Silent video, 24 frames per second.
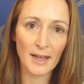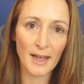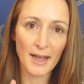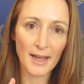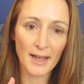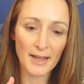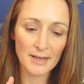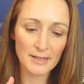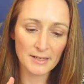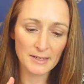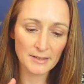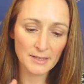
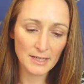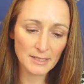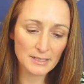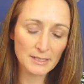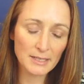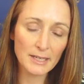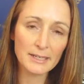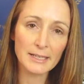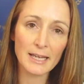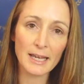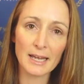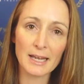And that's
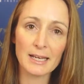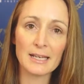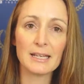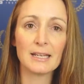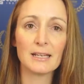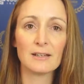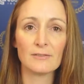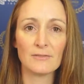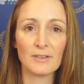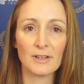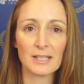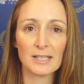like any
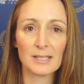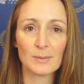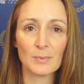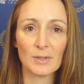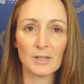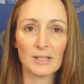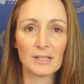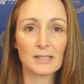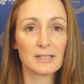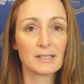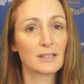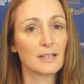
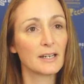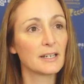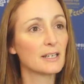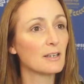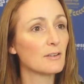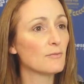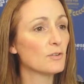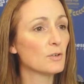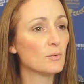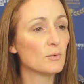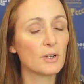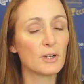investment. It's like
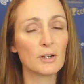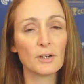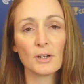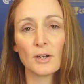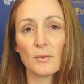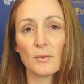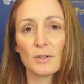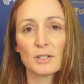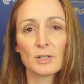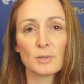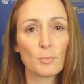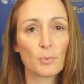if you were going to
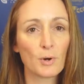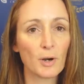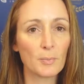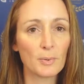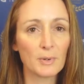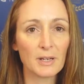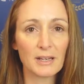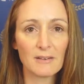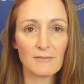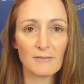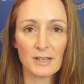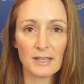into
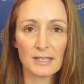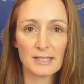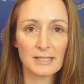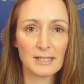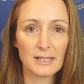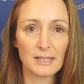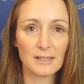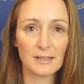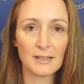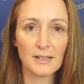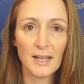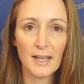property
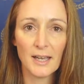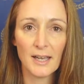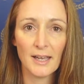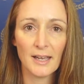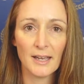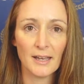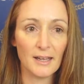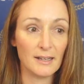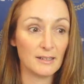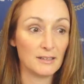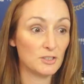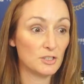investing,
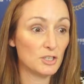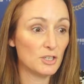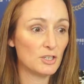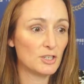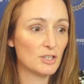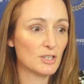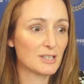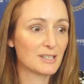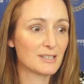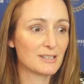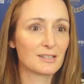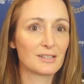do you
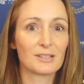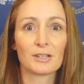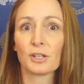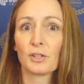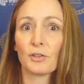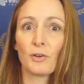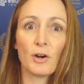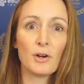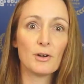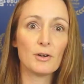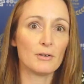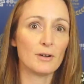just
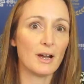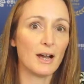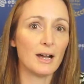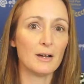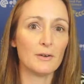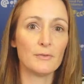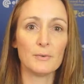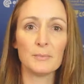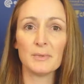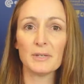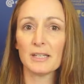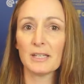throw
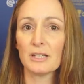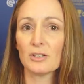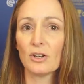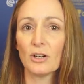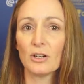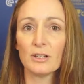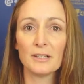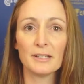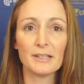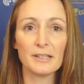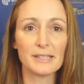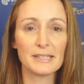
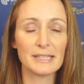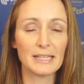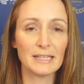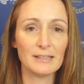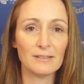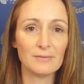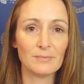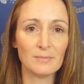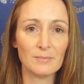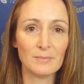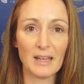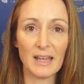$500,000
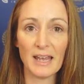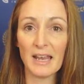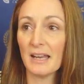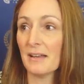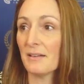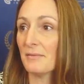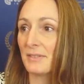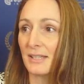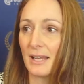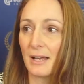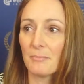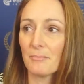
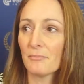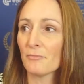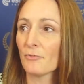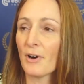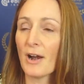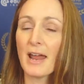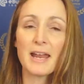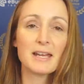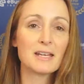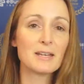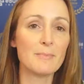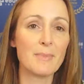at some
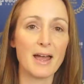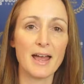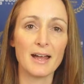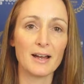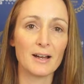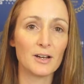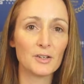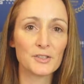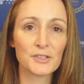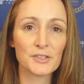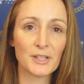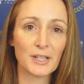random
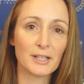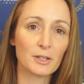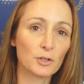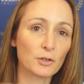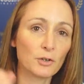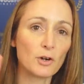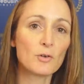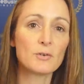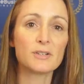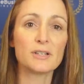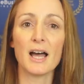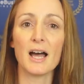house, like
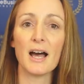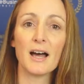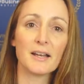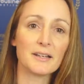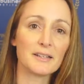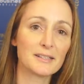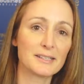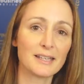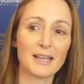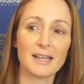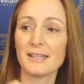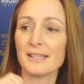throw a dart
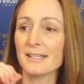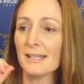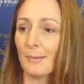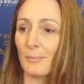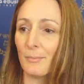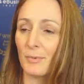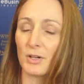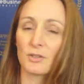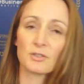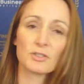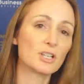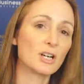and say, yep,
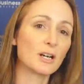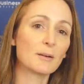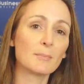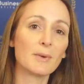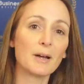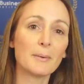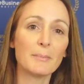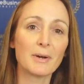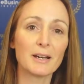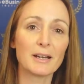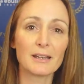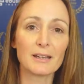I'll chuck
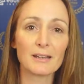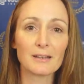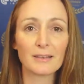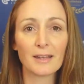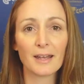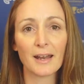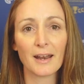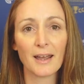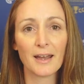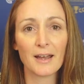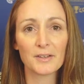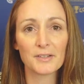my money at
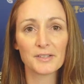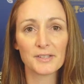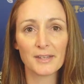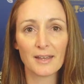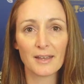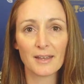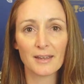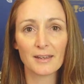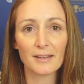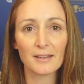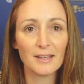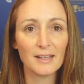that house
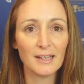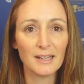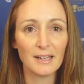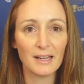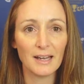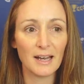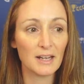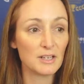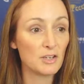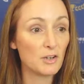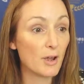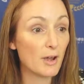there.
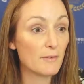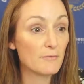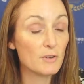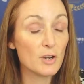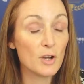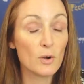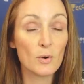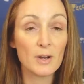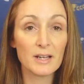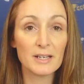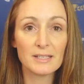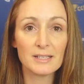And you have
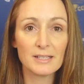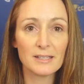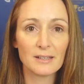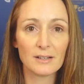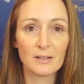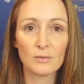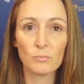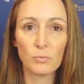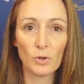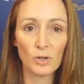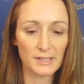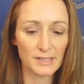no
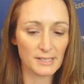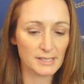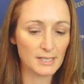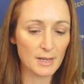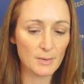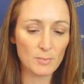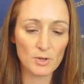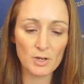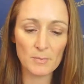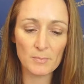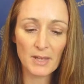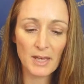idea what
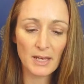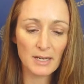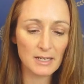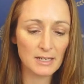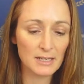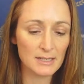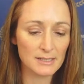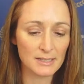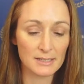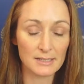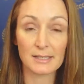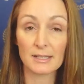suburb that
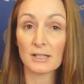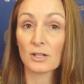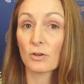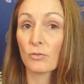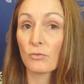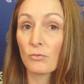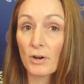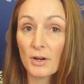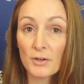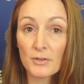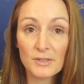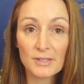is. Is it a
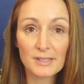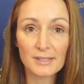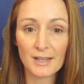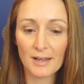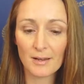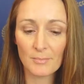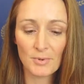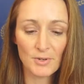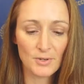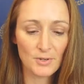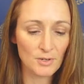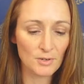growth
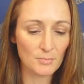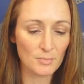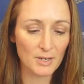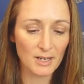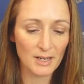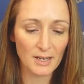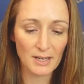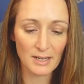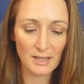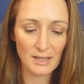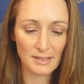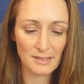suburb?
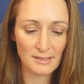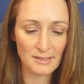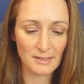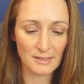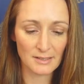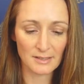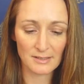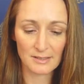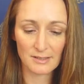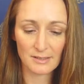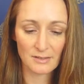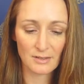Is
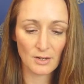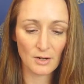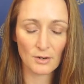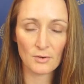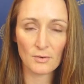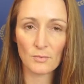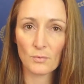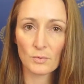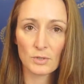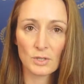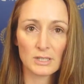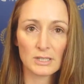it,
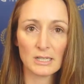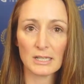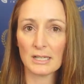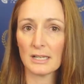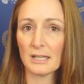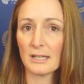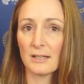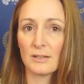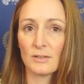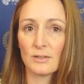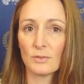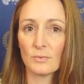
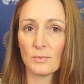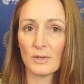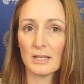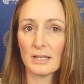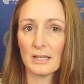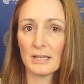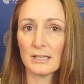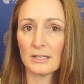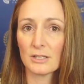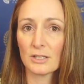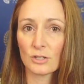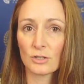do we
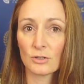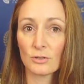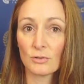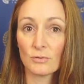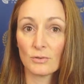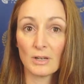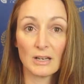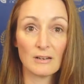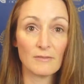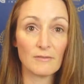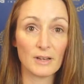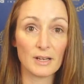need
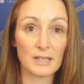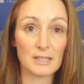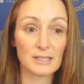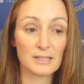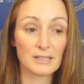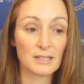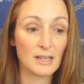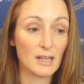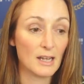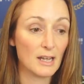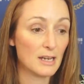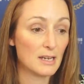to
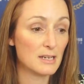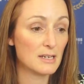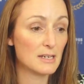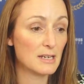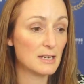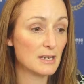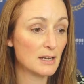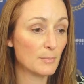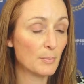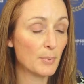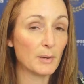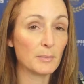invest
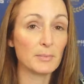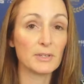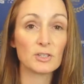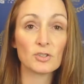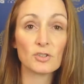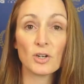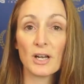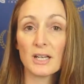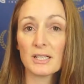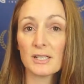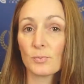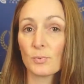near public
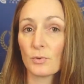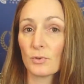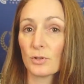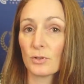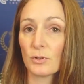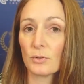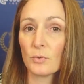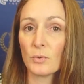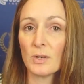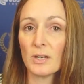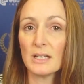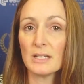transport,
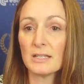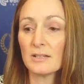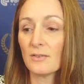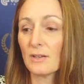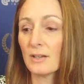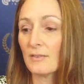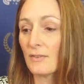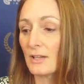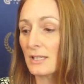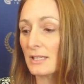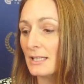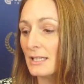or do we need to
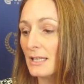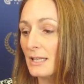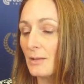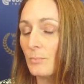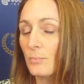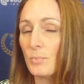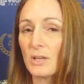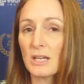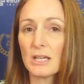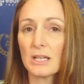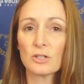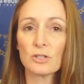invest near the
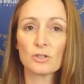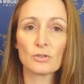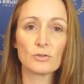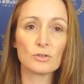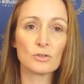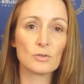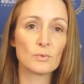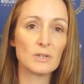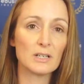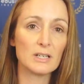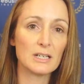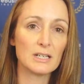beach, or
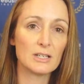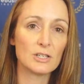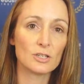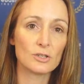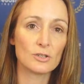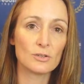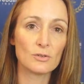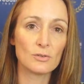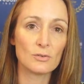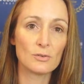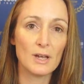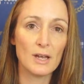do we need
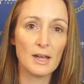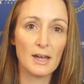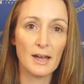to,